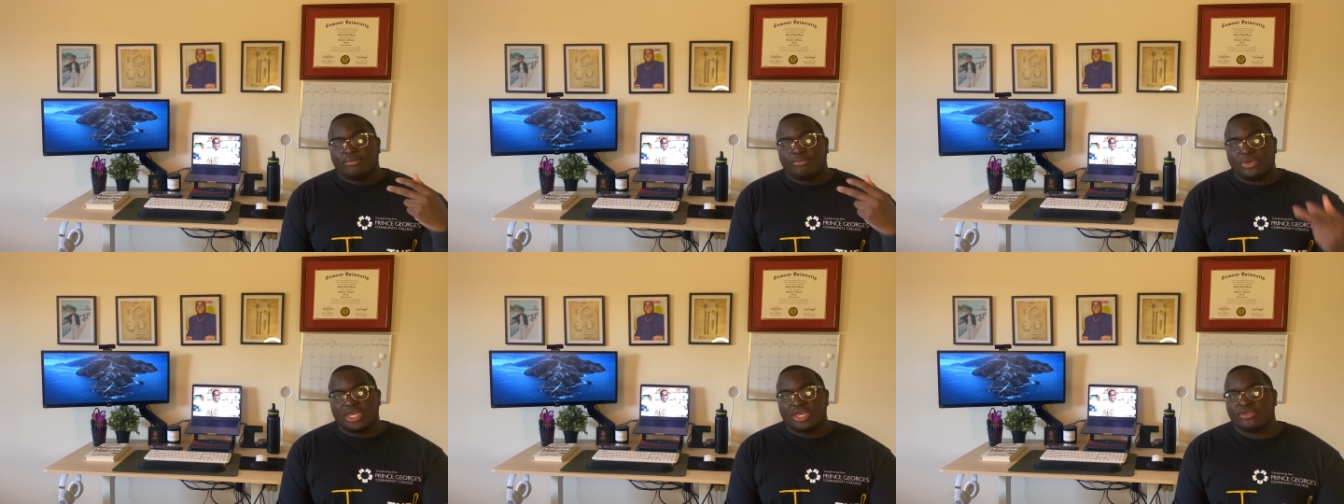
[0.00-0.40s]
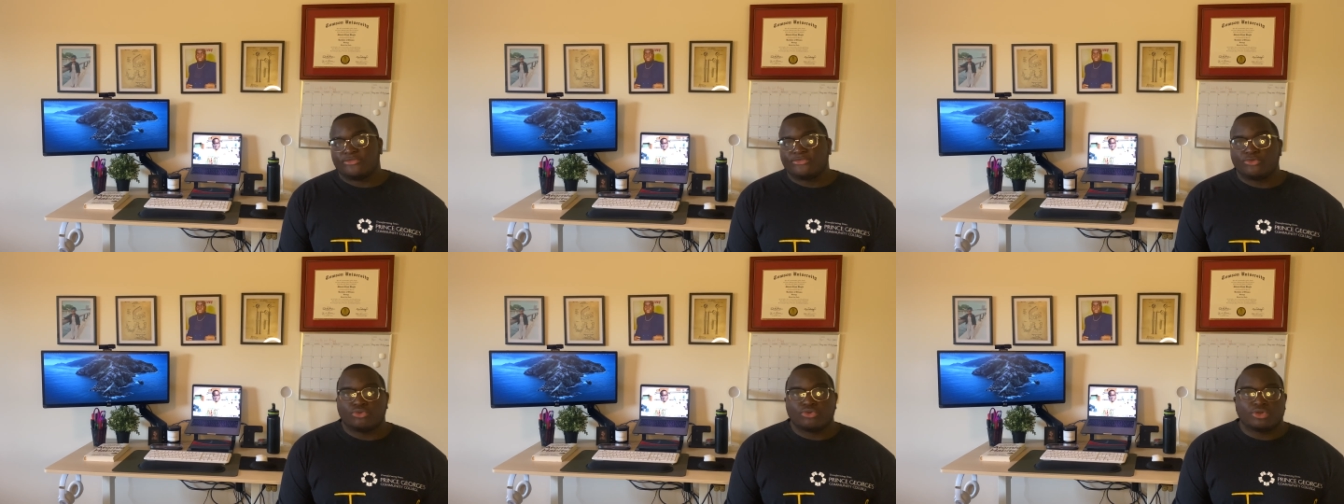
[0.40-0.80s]
paying
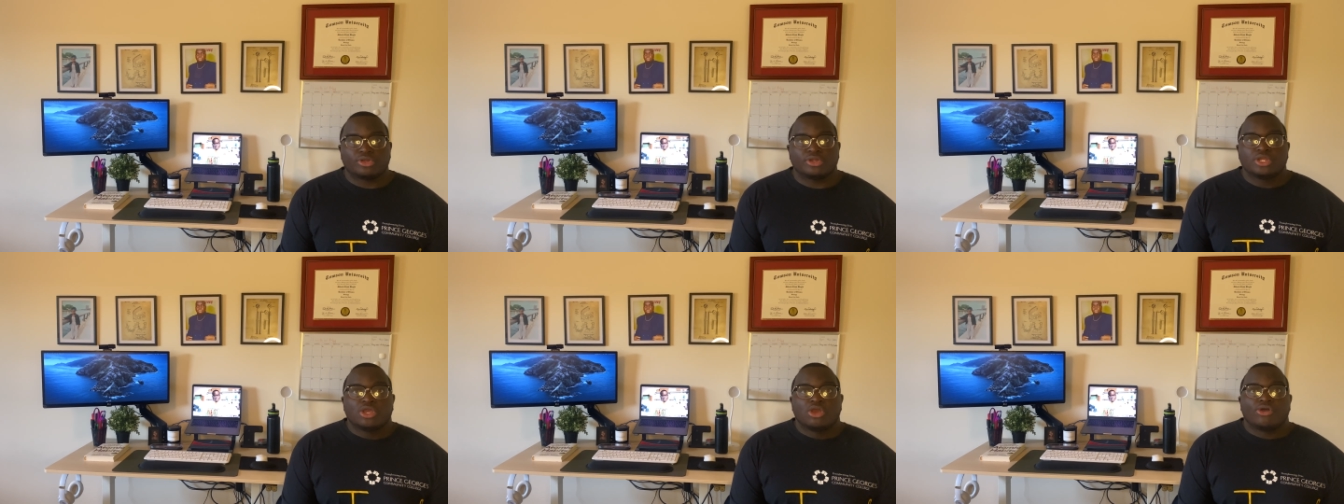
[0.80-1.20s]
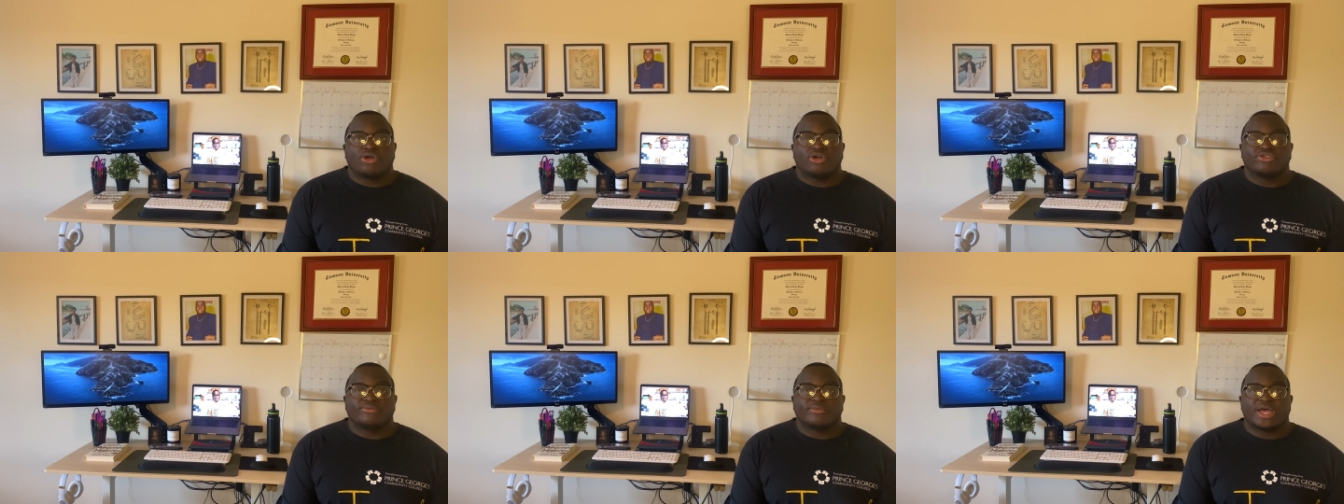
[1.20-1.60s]
for
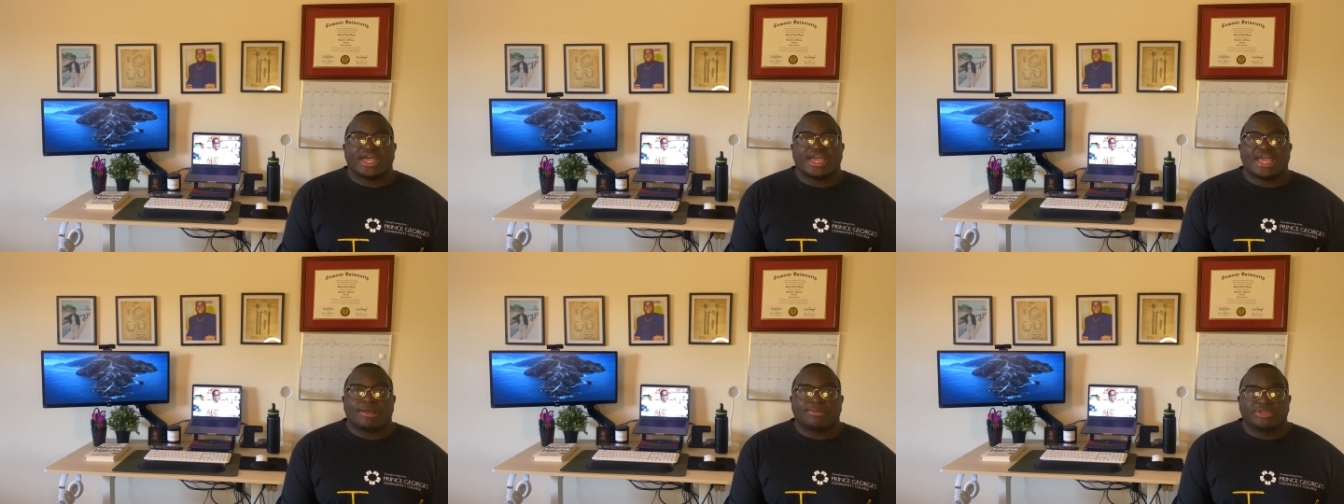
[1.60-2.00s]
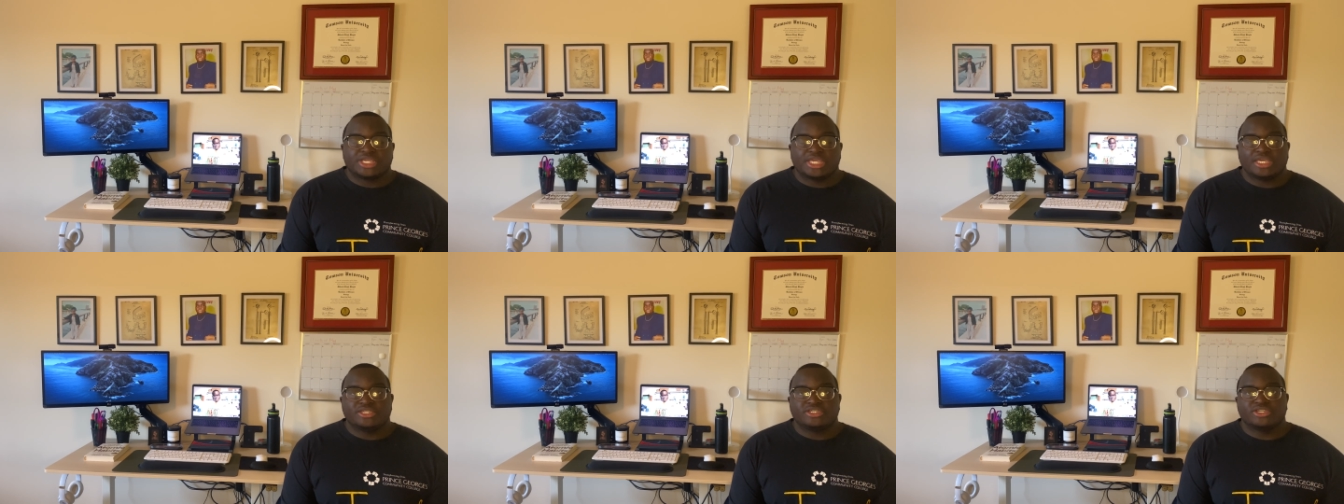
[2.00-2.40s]
all of my
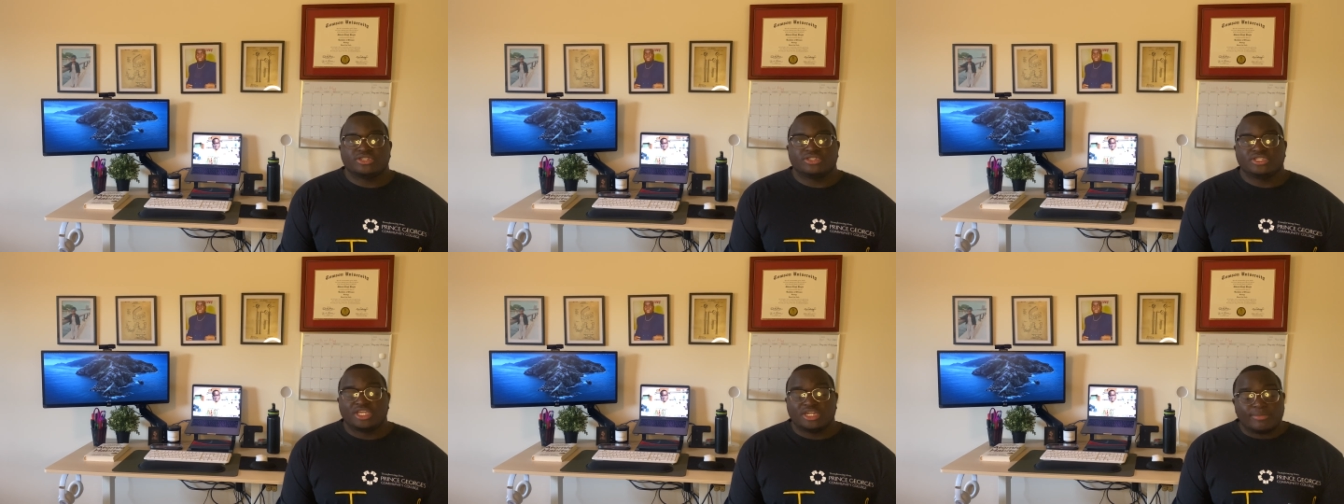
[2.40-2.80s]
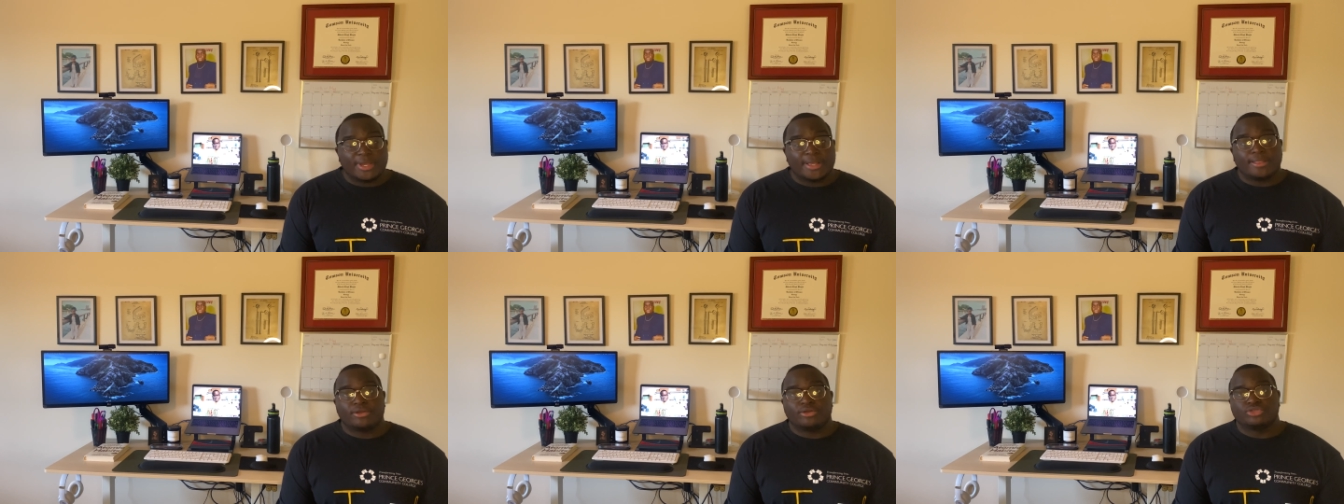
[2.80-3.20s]
applications, getting my
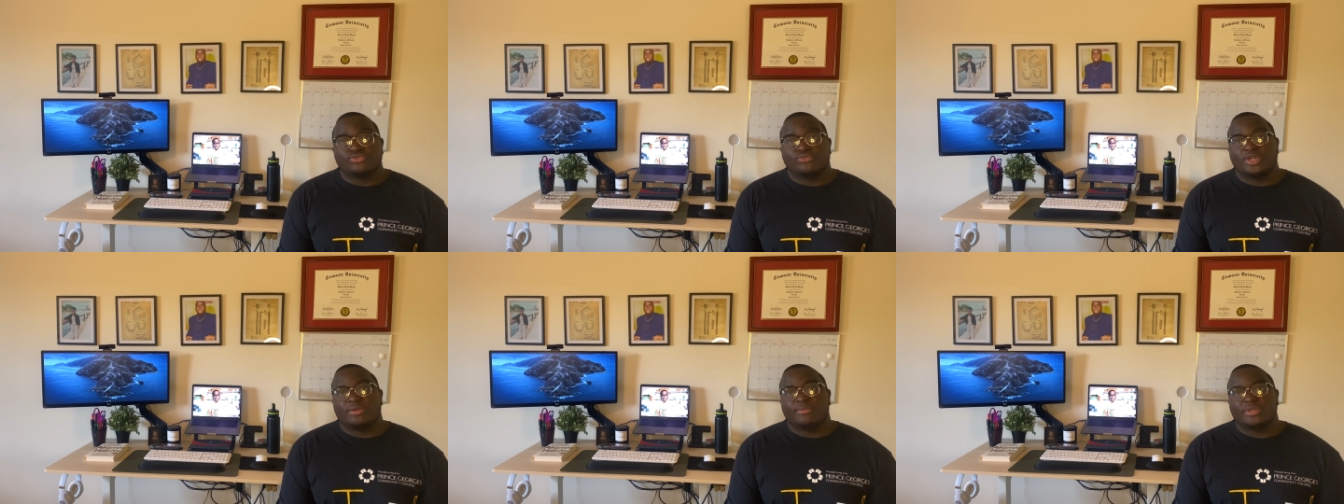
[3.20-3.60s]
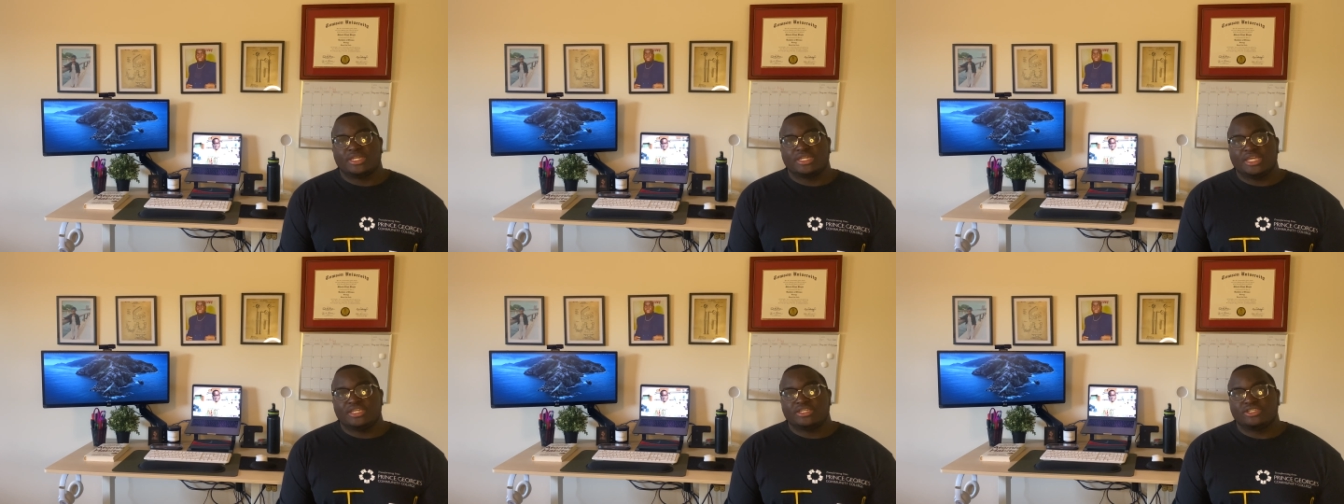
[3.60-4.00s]
letters of
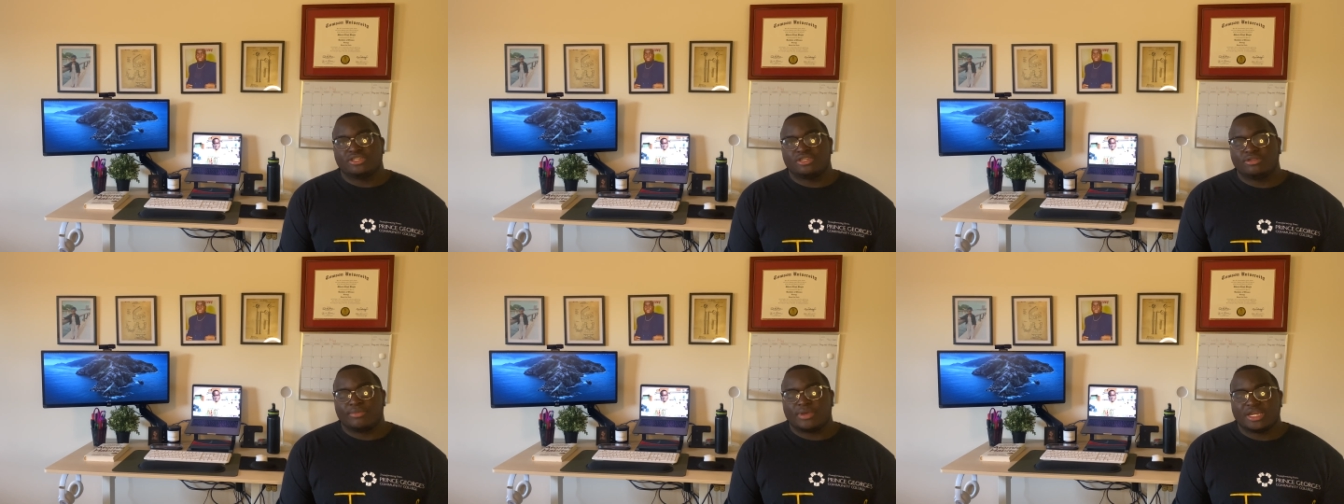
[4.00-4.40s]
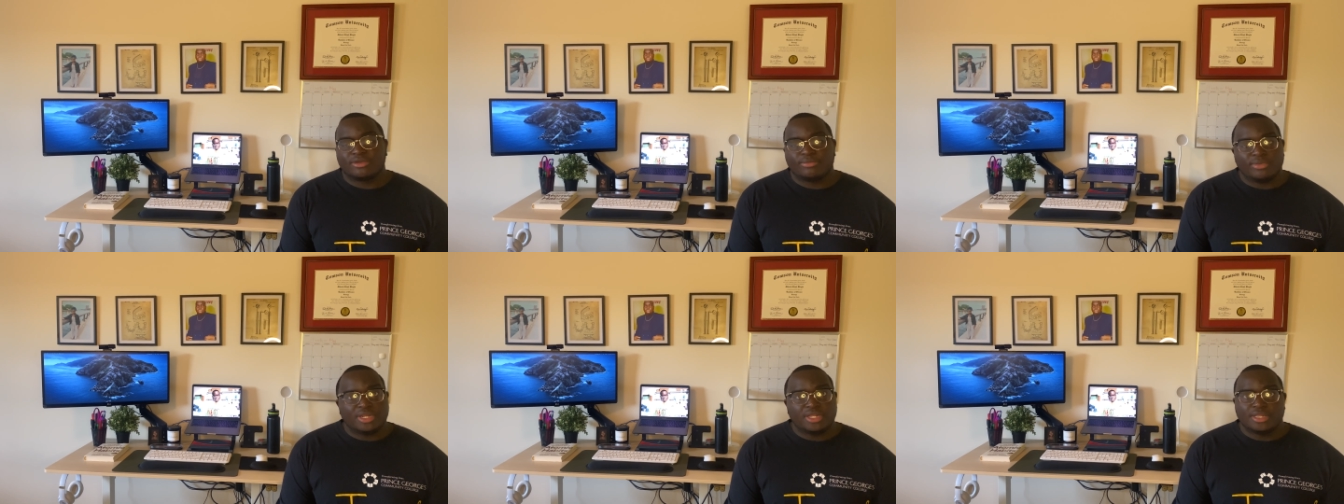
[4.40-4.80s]
recommendation, my
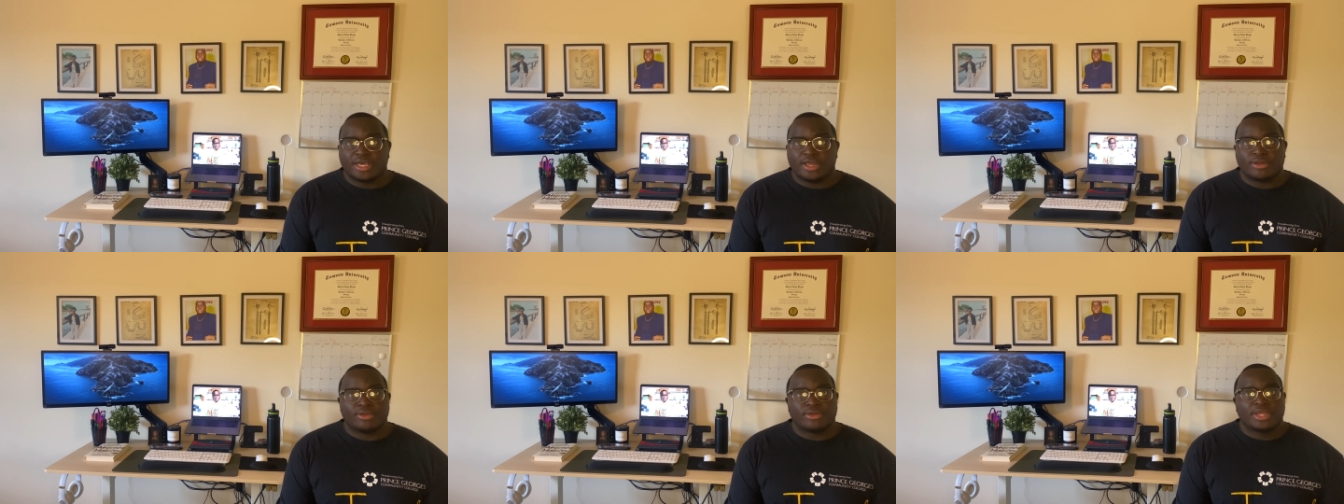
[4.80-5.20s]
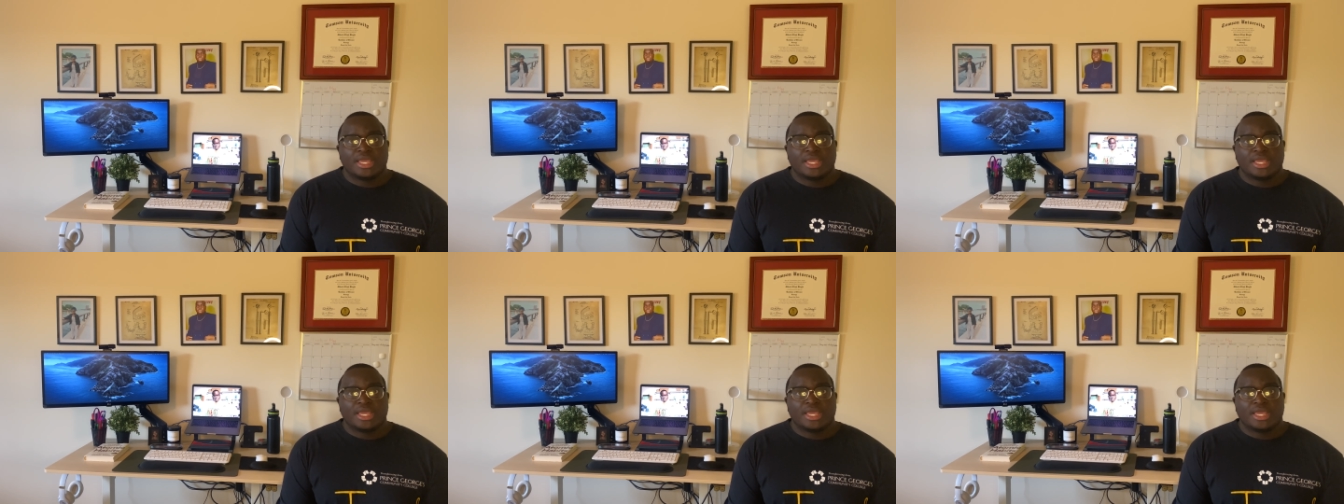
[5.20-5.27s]
committee letter,